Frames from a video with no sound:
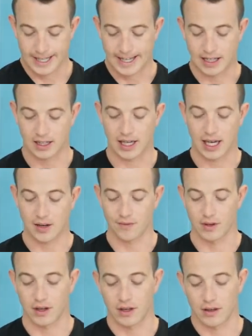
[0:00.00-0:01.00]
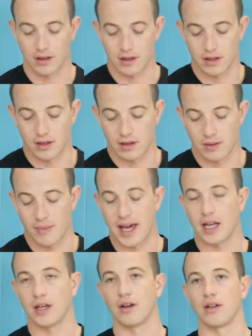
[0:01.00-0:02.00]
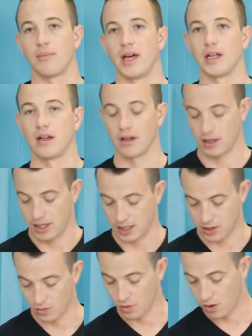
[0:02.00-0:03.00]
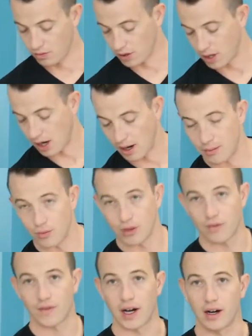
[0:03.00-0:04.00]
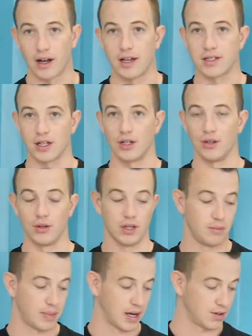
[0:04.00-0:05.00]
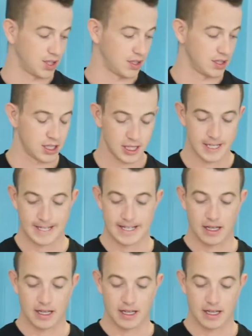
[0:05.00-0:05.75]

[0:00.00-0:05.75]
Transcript: at the end of the manicure and the pedicure kits won't come with Fire and Ice included pouches,